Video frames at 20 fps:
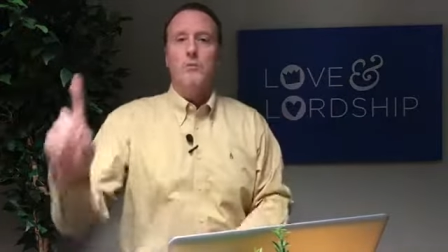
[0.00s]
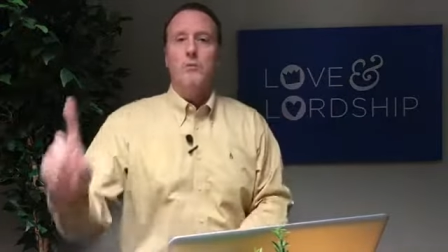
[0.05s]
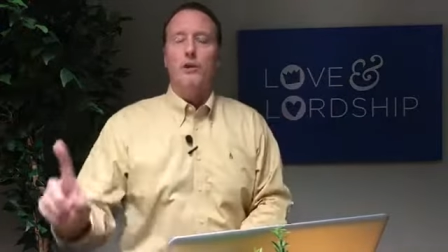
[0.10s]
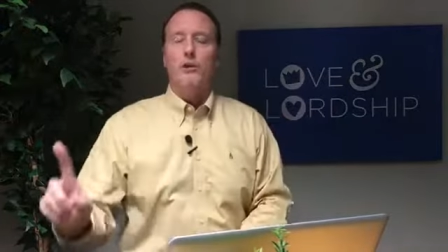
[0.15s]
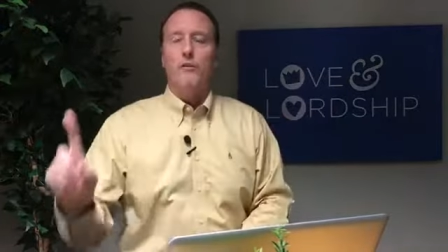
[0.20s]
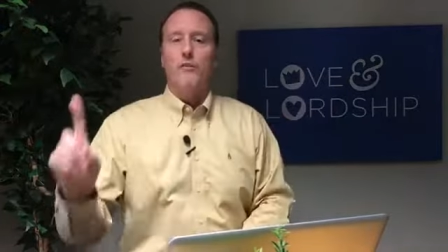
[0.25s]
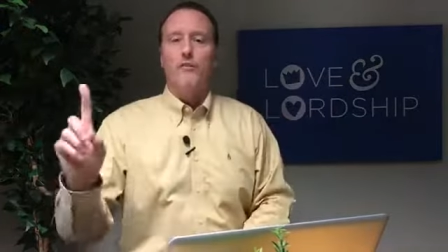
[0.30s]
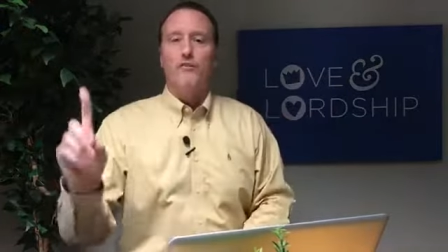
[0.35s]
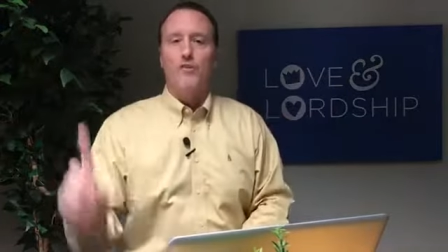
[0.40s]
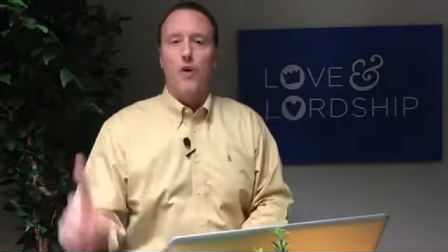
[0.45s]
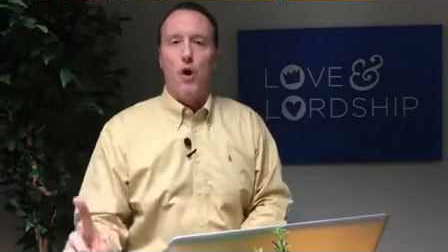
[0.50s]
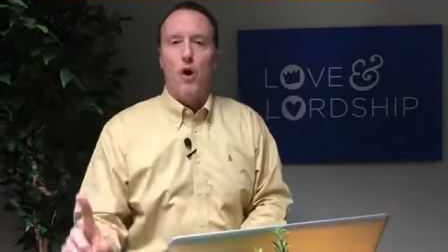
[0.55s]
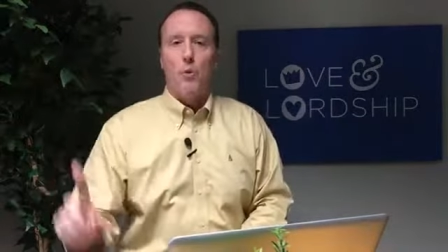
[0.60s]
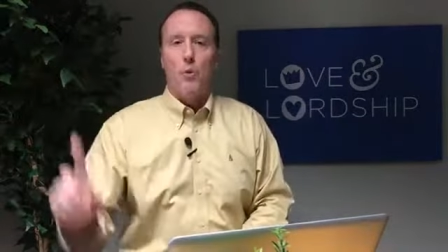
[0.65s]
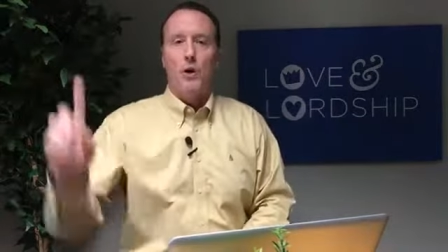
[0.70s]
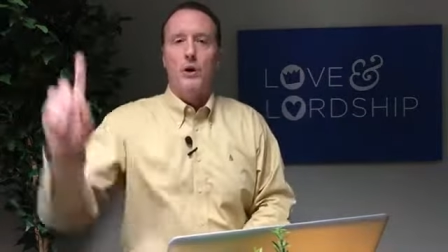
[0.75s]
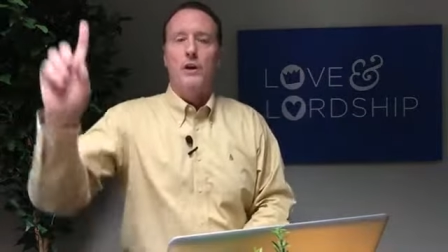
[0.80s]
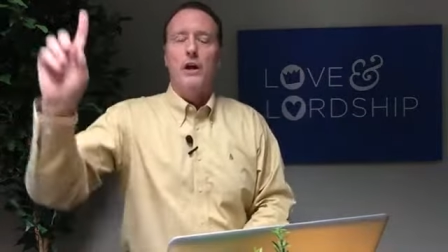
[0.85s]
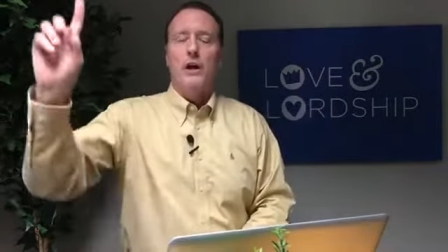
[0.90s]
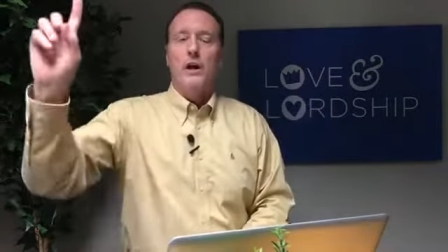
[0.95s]
move
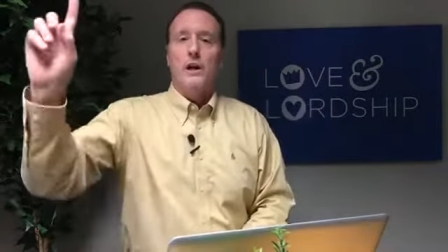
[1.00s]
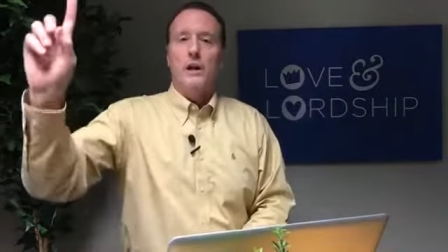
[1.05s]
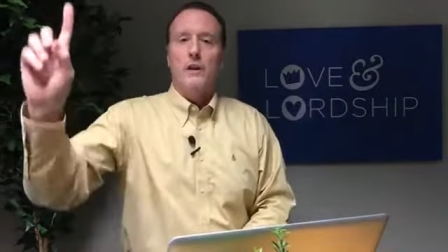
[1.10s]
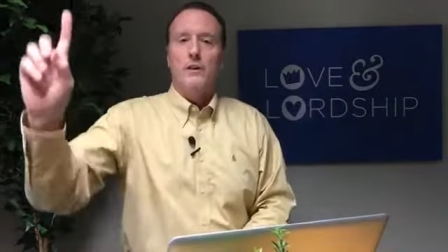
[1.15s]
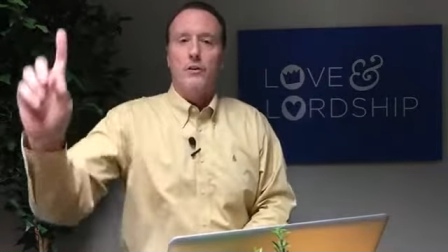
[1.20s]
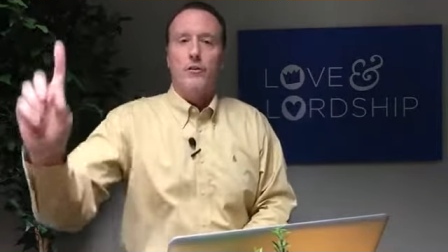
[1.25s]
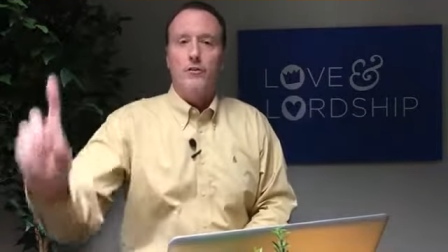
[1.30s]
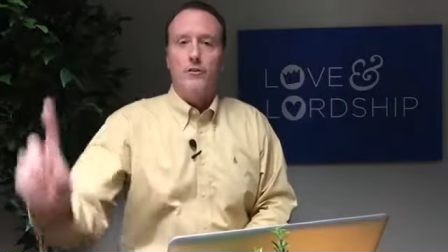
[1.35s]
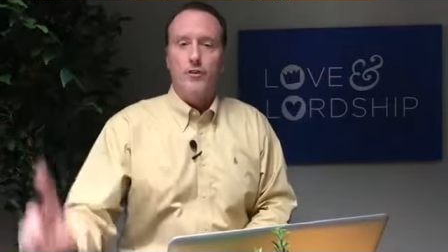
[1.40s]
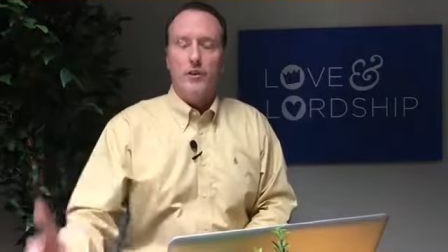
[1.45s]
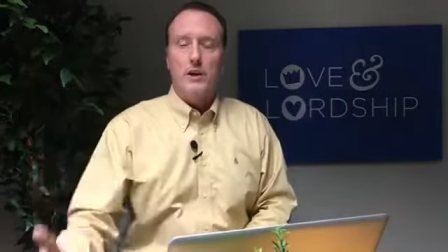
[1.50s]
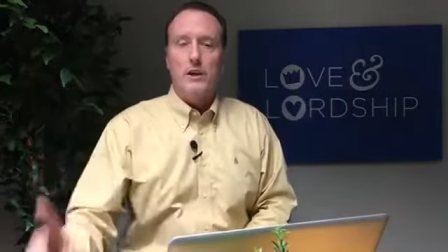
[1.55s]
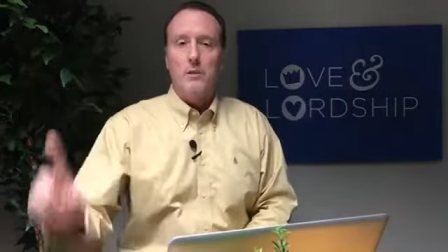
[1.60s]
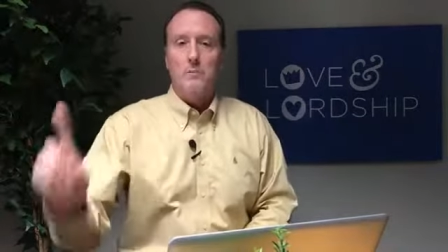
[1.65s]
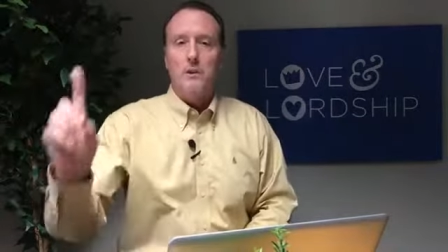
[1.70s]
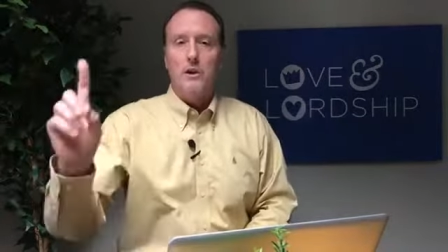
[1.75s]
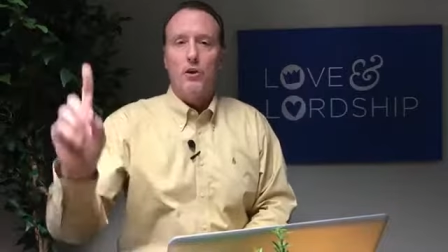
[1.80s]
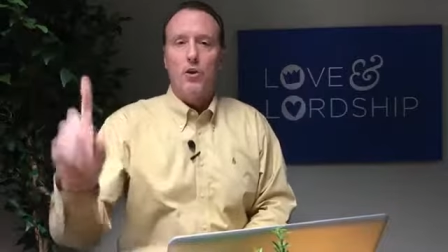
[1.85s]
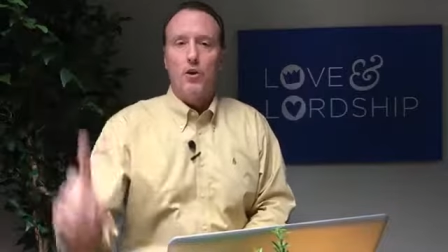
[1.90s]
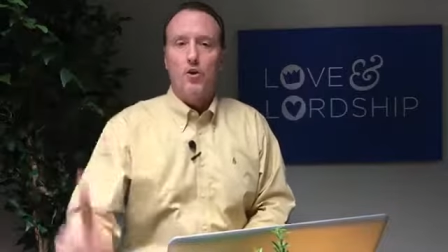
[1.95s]
forward in the freedom
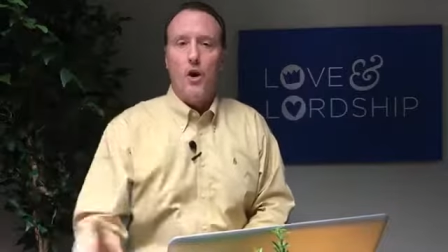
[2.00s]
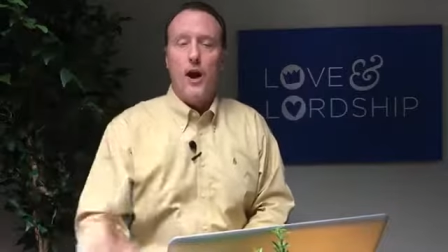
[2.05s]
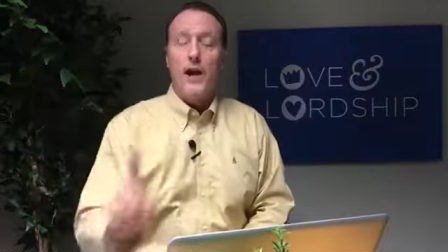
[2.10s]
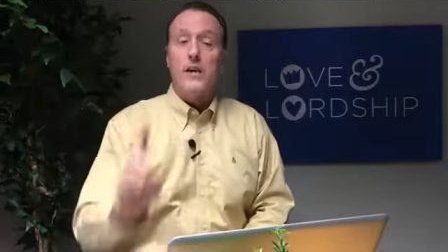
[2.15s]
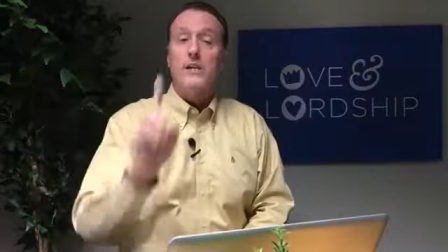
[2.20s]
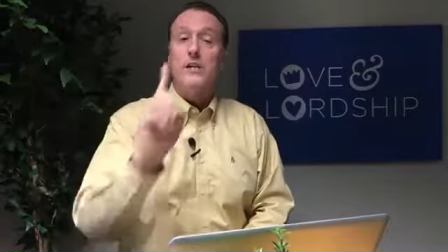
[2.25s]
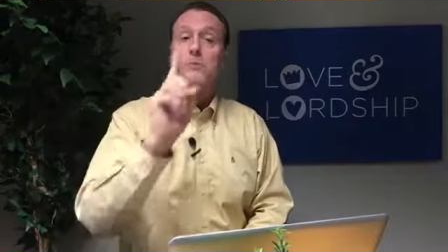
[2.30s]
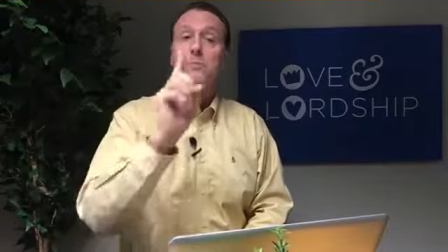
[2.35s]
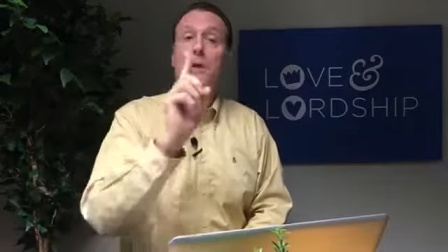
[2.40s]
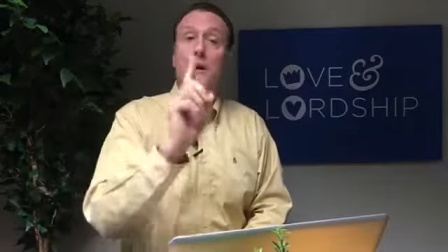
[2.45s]
in Christ.